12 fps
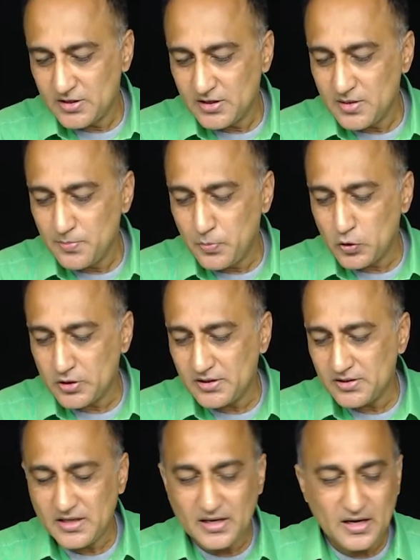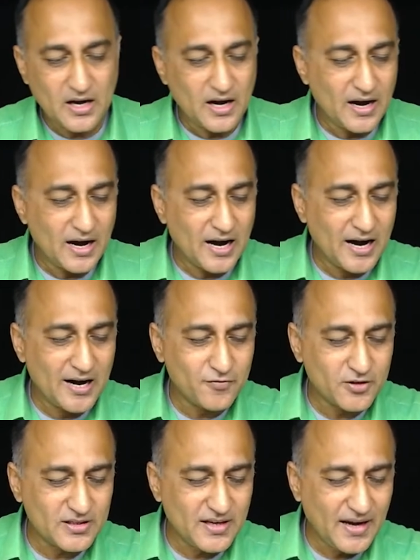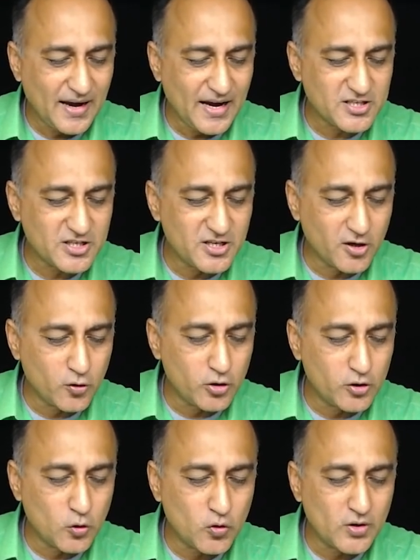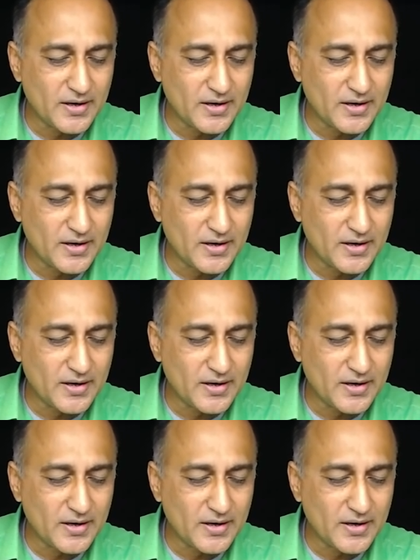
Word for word: Important thing after the hash include don't